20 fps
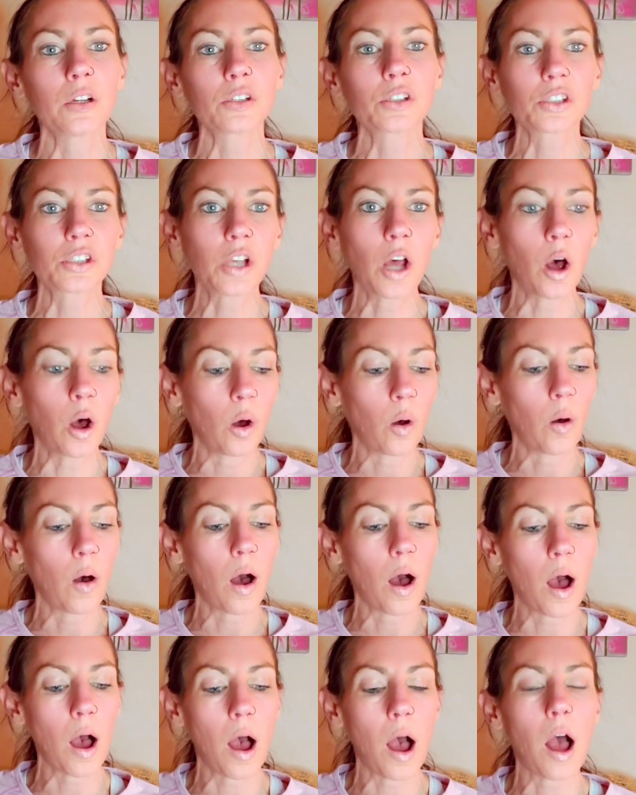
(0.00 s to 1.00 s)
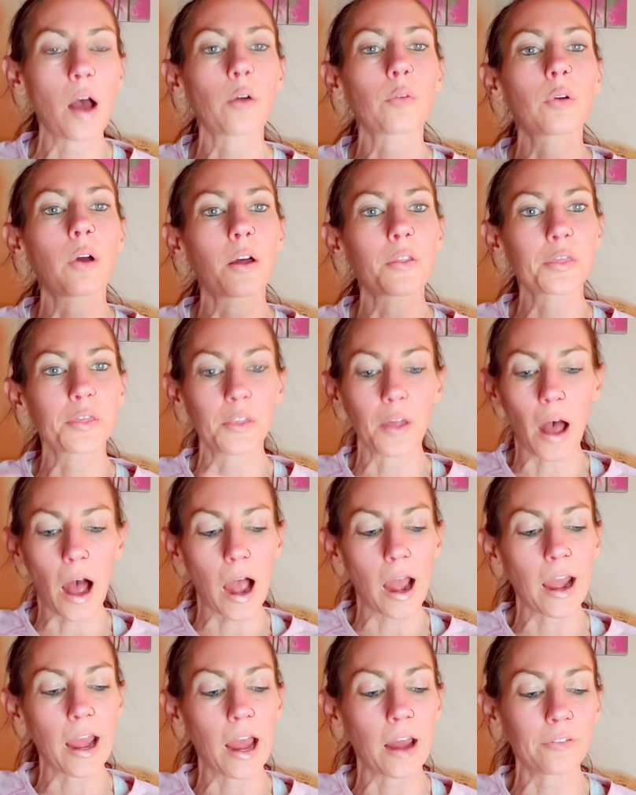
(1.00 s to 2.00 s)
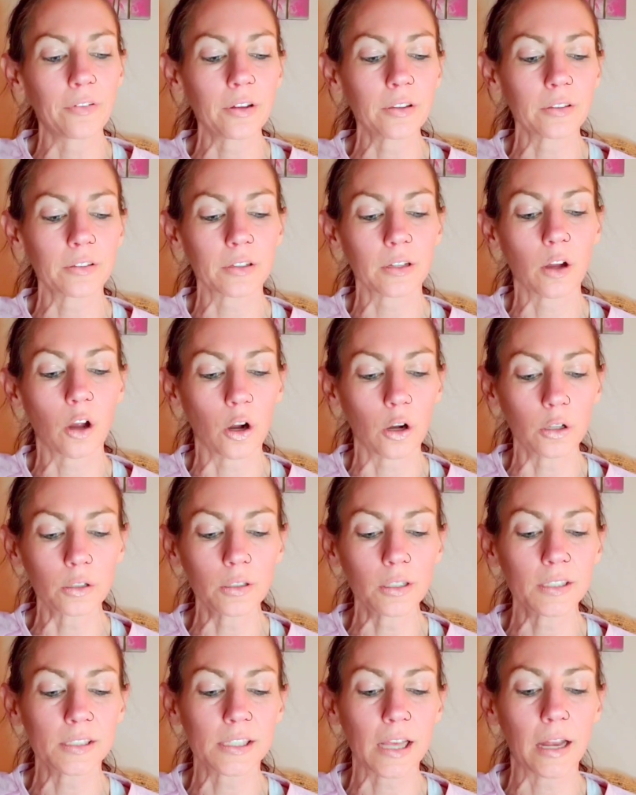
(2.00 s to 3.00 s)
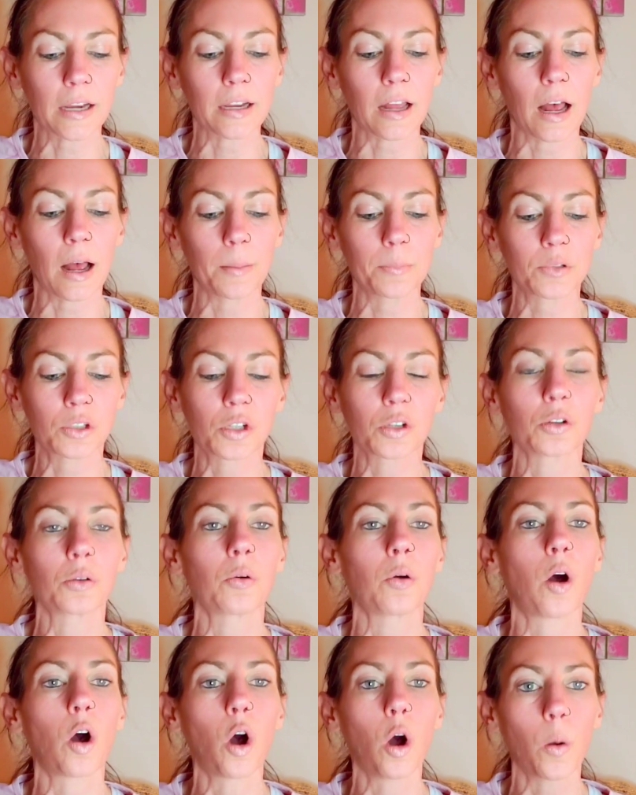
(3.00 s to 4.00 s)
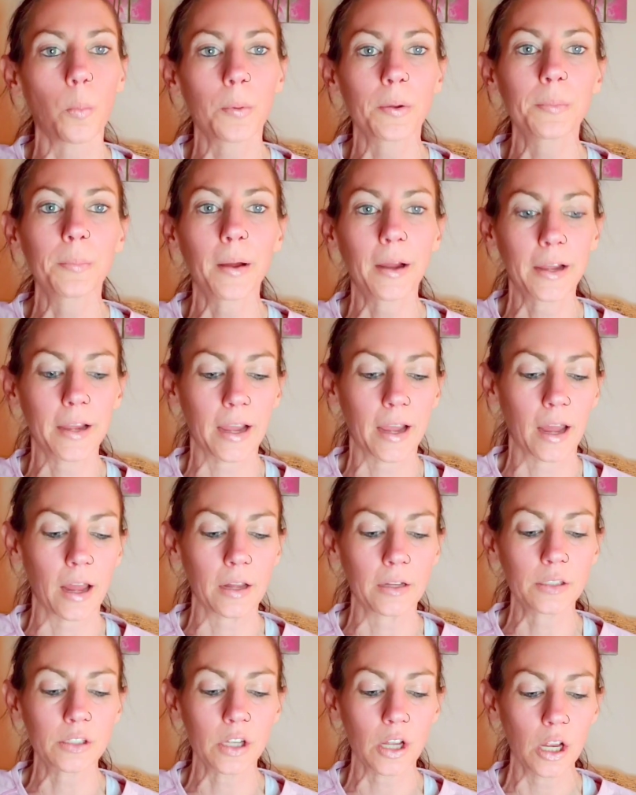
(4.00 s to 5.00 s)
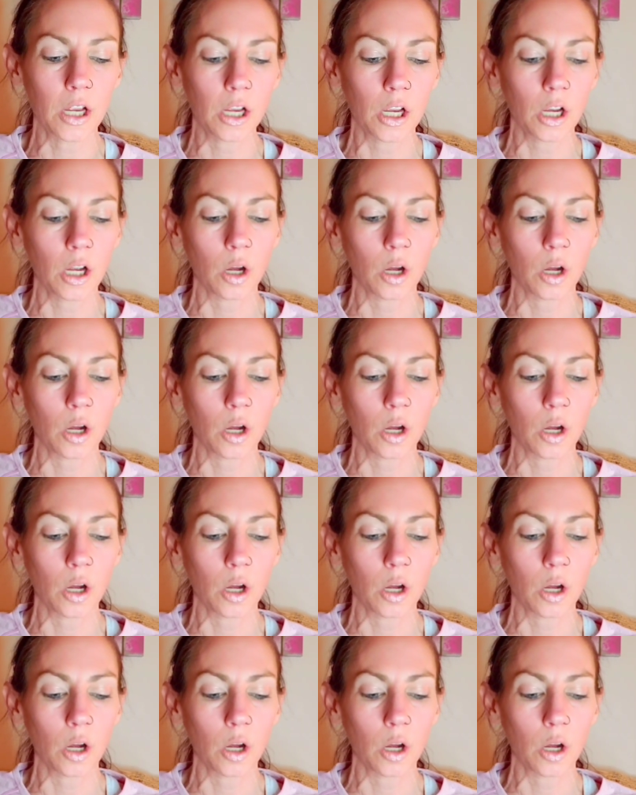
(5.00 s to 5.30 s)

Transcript: So I have it currently set up to open my hand,